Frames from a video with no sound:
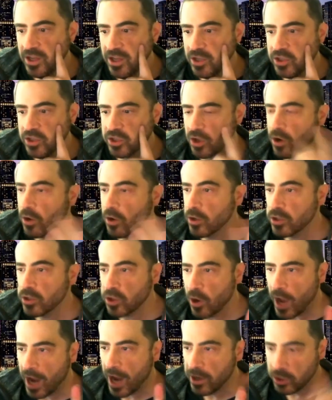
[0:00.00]
So
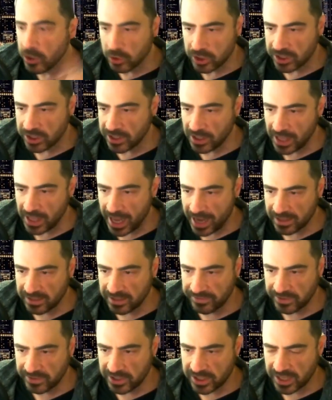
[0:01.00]
are you still
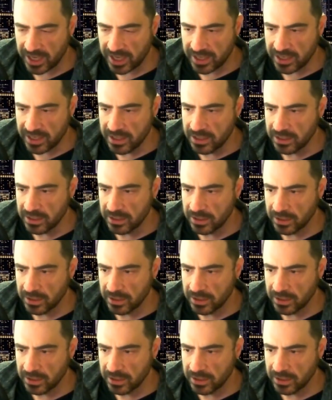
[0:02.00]
actively skating?